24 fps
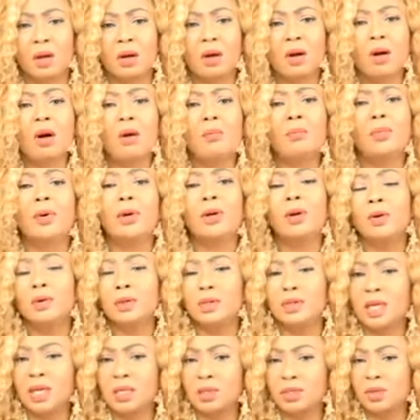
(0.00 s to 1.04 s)
come
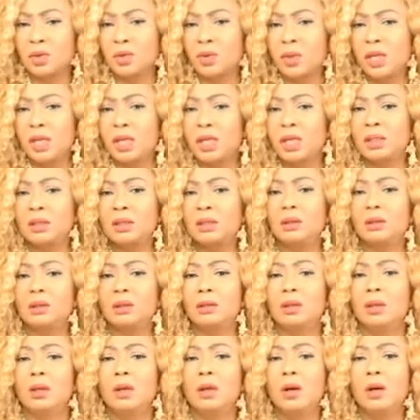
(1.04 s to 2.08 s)
closer so He can
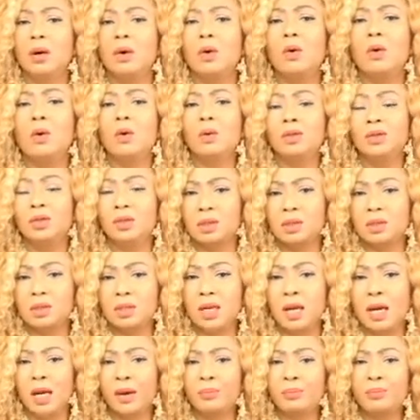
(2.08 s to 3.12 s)
hold us
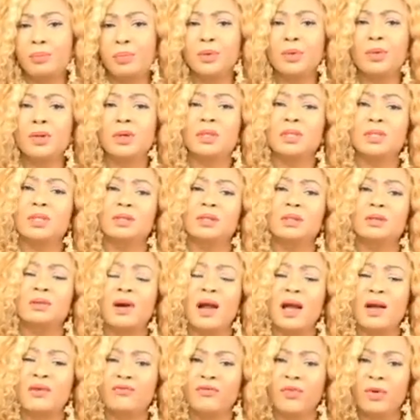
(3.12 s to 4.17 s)
and put us in the
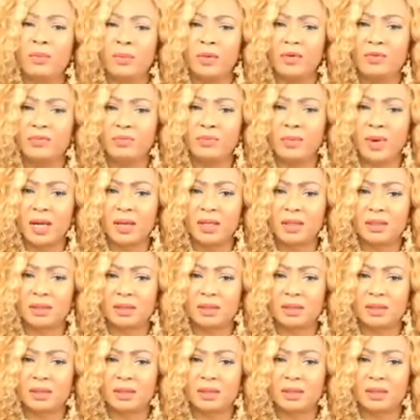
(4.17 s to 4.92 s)
right frame of mind.